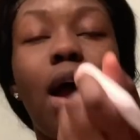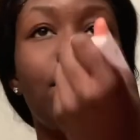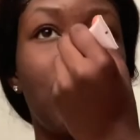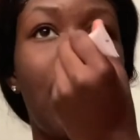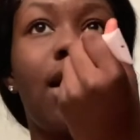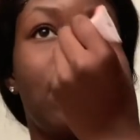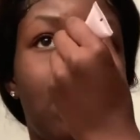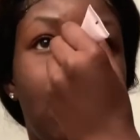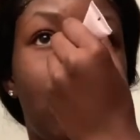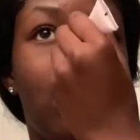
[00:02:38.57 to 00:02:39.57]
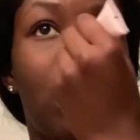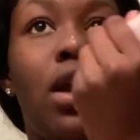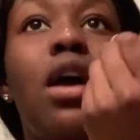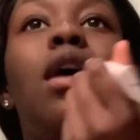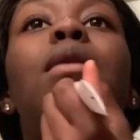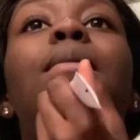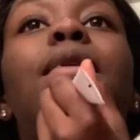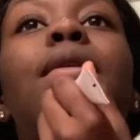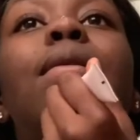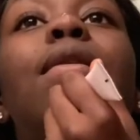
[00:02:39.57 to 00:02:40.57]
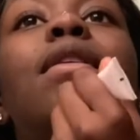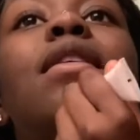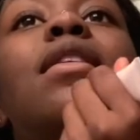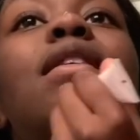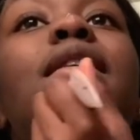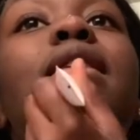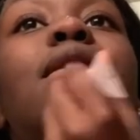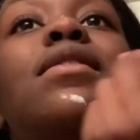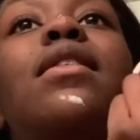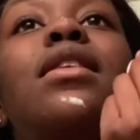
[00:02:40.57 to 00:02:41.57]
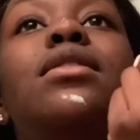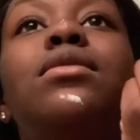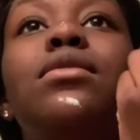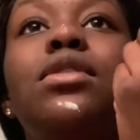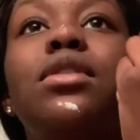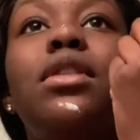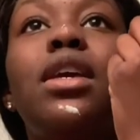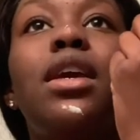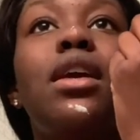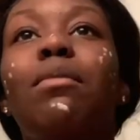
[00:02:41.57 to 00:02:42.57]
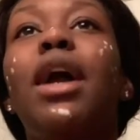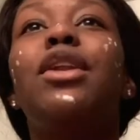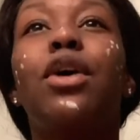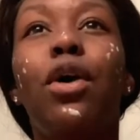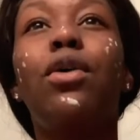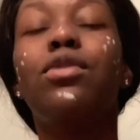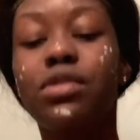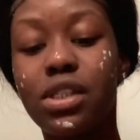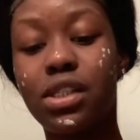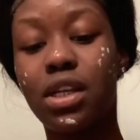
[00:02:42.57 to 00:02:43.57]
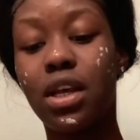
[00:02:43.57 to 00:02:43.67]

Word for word: I'm gonna add a little more. My oily areas are usually my nose,